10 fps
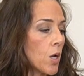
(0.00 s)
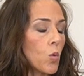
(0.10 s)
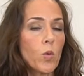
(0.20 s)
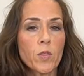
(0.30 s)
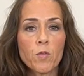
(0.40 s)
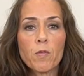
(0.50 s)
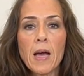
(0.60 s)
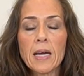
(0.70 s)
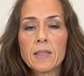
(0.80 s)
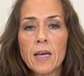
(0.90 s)
with the
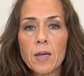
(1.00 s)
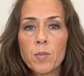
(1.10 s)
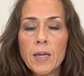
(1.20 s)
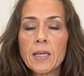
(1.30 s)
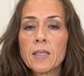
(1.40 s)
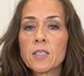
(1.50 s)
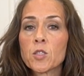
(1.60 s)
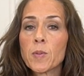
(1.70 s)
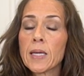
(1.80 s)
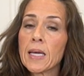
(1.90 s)
fact that I'm making the
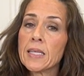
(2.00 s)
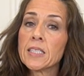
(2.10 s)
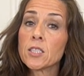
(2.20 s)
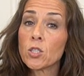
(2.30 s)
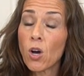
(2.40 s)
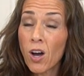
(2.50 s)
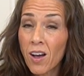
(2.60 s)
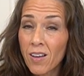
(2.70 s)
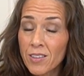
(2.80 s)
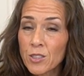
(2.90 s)
spaghetti
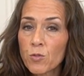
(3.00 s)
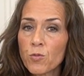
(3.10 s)
sauce